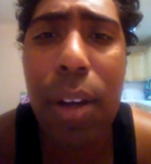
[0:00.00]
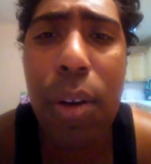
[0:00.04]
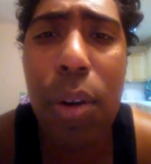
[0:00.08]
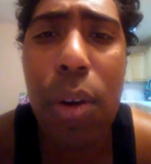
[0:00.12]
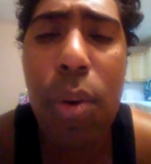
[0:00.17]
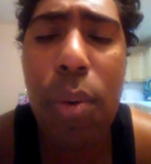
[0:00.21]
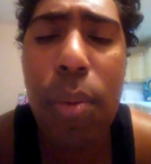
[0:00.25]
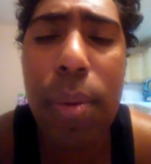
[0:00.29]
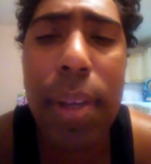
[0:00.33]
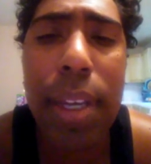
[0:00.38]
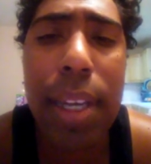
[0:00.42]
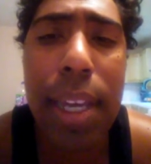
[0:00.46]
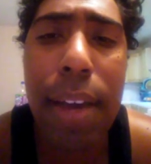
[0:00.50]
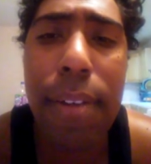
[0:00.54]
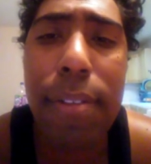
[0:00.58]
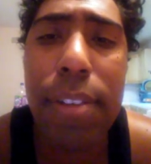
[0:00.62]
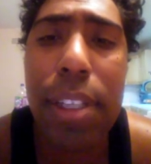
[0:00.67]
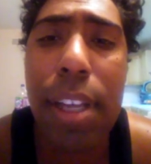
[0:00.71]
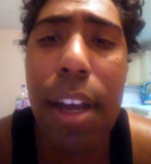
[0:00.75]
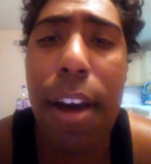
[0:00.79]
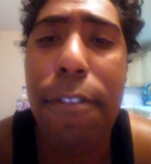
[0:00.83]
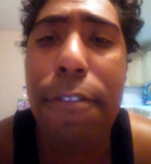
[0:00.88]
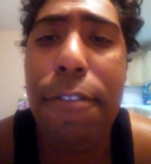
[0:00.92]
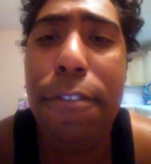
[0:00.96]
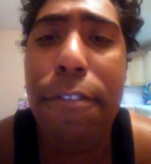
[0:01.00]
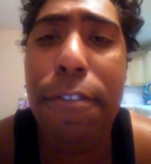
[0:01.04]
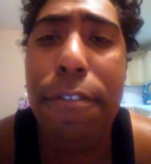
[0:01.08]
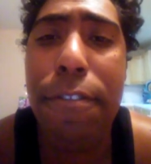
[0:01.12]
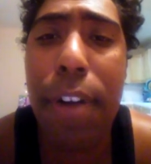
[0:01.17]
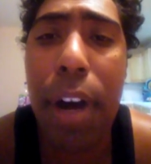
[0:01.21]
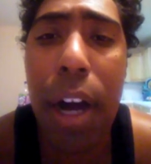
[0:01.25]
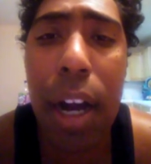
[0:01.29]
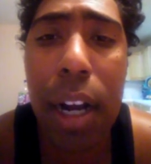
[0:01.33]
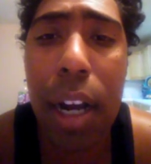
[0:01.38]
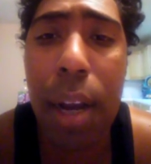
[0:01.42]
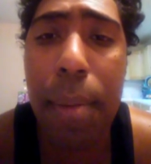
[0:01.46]
who gives a
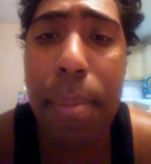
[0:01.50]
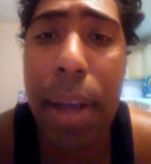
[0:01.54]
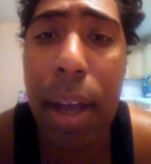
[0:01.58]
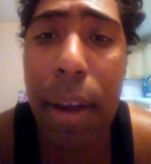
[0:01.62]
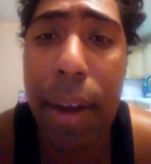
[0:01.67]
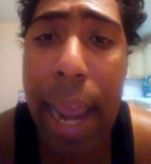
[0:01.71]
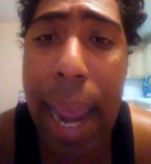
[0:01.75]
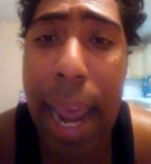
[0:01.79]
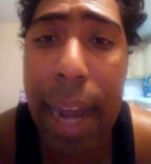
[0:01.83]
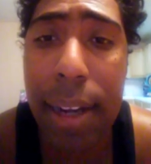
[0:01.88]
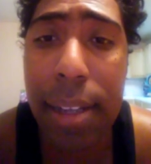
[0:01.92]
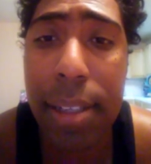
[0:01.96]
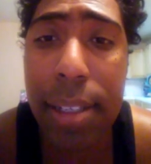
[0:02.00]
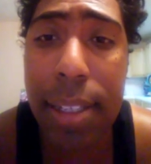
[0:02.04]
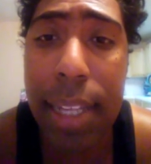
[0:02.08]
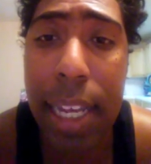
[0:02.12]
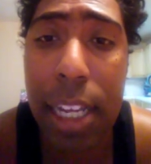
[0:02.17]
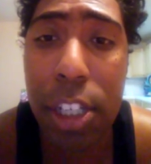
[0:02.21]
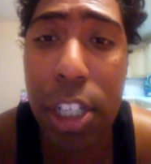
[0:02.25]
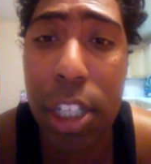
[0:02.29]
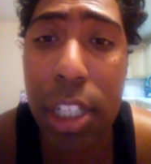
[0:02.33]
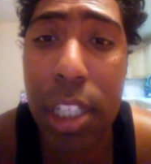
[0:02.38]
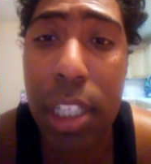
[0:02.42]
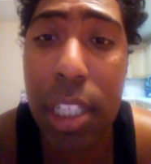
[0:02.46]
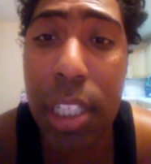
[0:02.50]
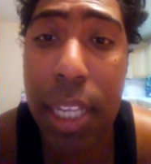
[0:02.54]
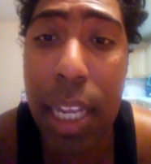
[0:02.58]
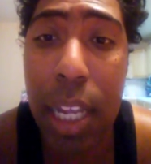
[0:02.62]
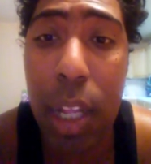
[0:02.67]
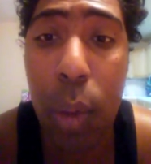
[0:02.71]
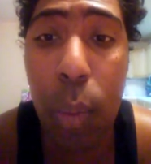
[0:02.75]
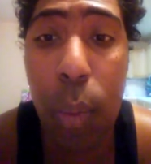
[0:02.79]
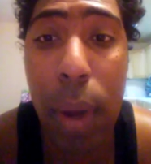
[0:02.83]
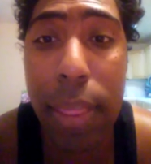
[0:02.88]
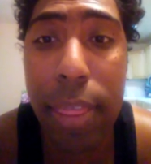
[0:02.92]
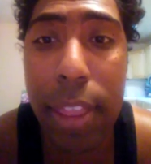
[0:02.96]
fuck about Anastasia
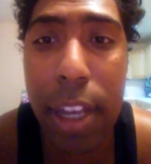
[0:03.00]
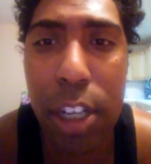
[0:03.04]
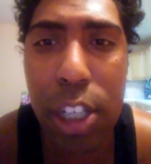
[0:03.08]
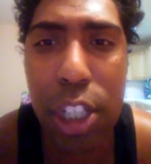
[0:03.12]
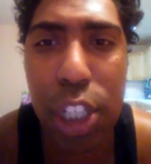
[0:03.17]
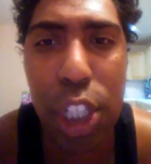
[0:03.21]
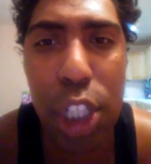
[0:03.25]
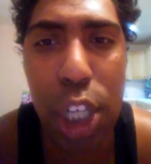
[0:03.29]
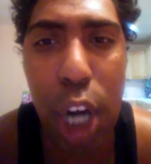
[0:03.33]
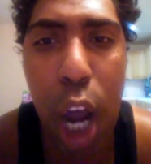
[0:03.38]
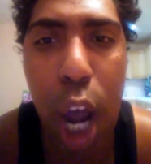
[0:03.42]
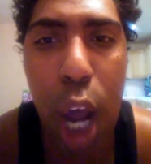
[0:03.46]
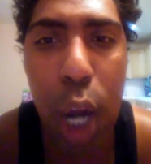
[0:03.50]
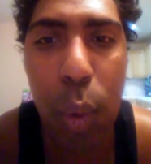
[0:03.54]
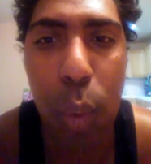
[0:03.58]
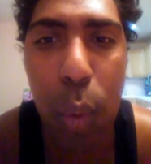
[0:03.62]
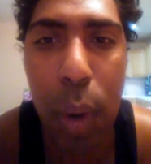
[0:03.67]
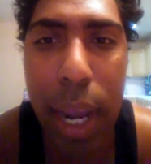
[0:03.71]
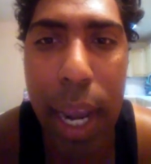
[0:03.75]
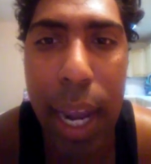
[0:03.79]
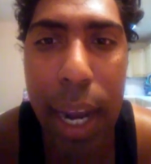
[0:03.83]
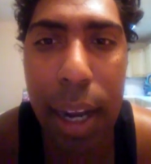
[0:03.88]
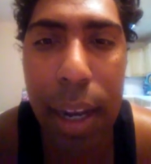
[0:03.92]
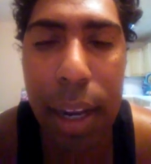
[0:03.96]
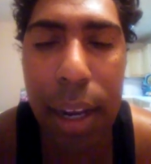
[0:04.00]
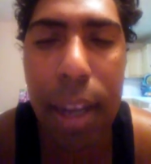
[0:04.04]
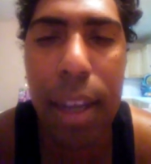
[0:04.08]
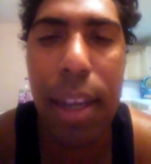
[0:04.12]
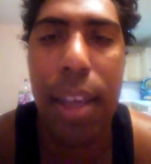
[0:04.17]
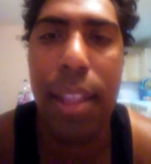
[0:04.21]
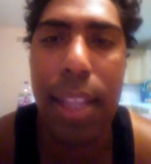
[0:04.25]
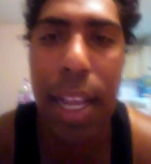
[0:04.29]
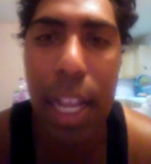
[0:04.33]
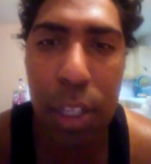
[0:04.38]
Steele when there's John Wick?